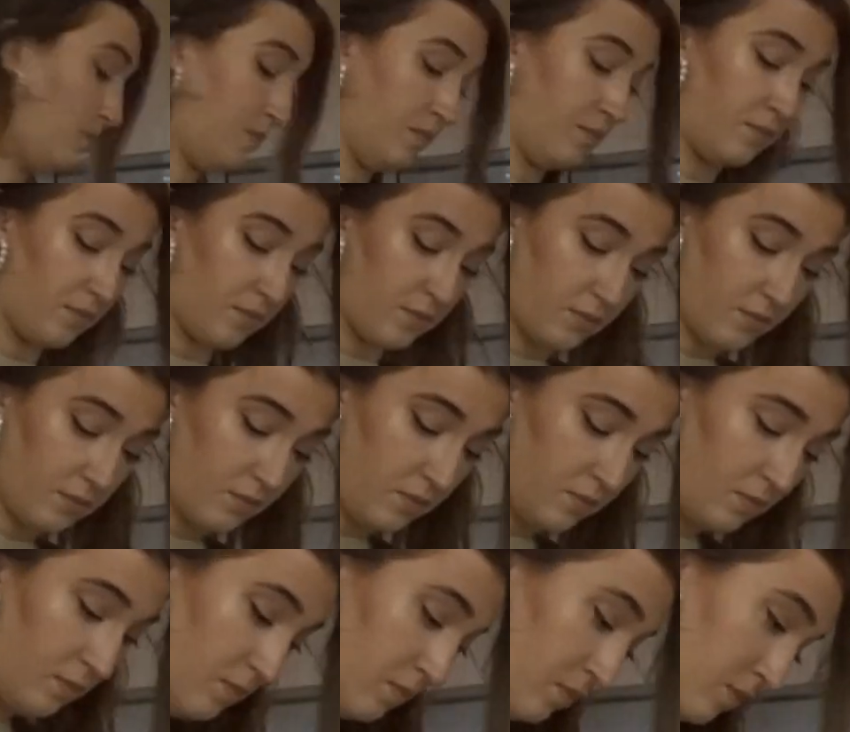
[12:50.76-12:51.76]

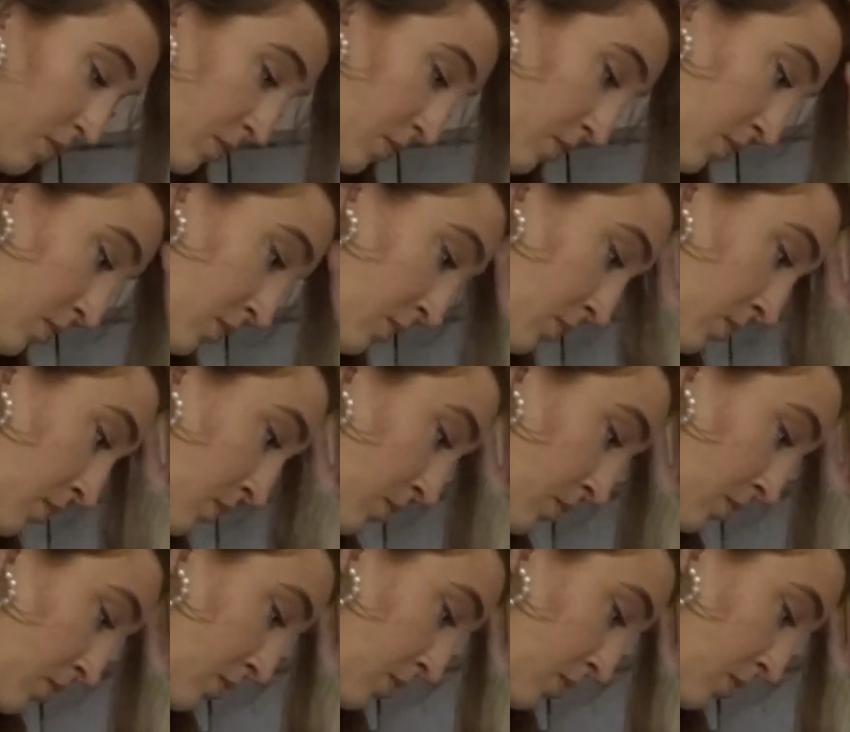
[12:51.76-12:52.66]
Nobody speaks.